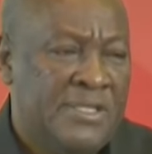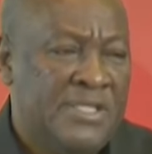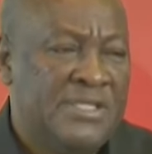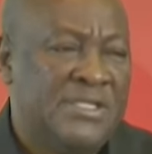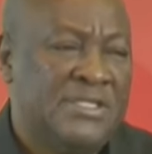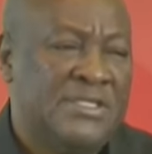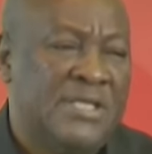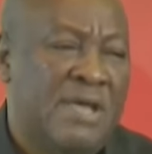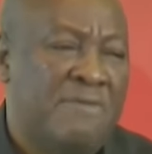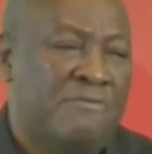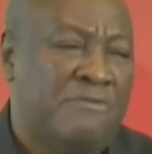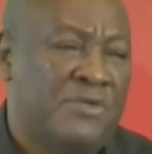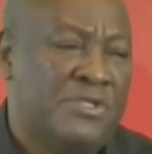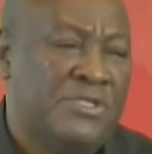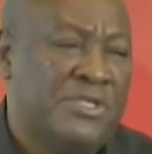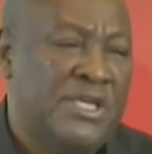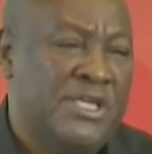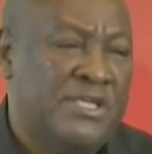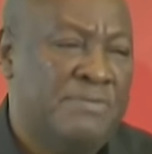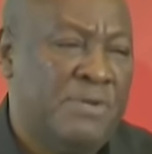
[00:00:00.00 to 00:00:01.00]
This is a time for
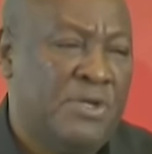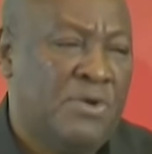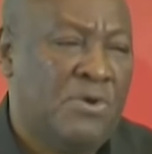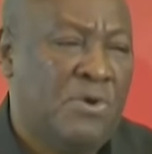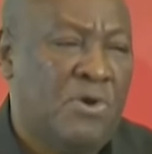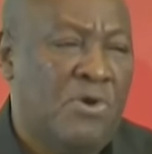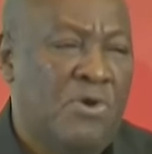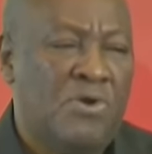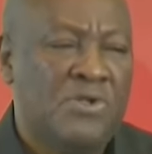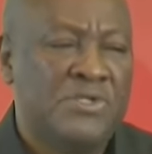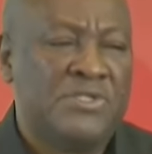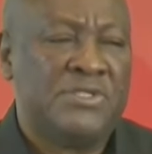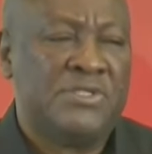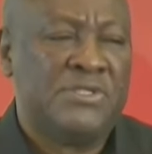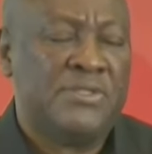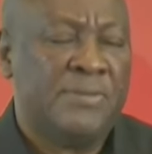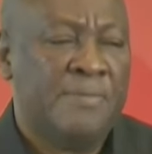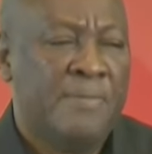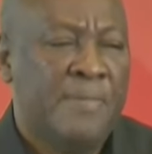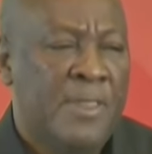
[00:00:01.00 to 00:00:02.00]
change
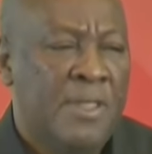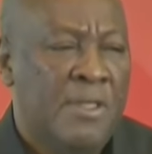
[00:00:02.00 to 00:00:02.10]
because